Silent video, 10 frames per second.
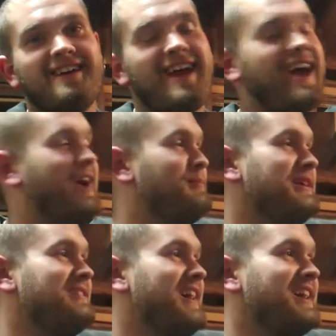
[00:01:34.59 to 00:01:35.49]
Yeah,
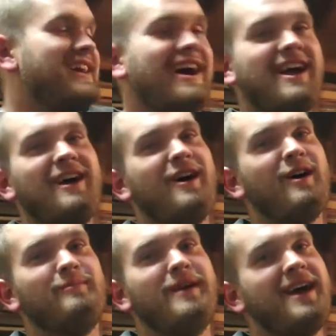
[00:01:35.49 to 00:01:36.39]
me and that guy.
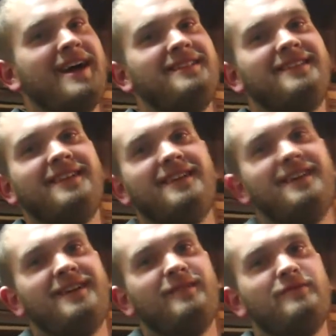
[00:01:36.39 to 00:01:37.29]
Oh man,
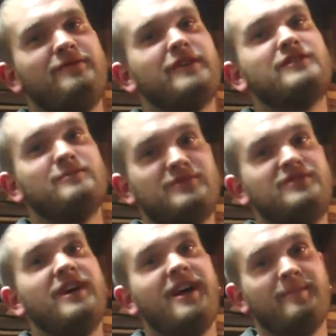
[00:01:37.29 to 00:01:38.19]
fuck some
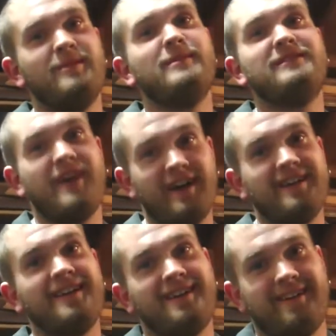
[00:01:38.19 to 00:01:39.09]
shit up. Let me tell
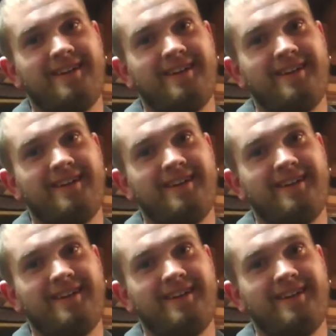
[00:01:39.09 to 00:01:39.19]
you.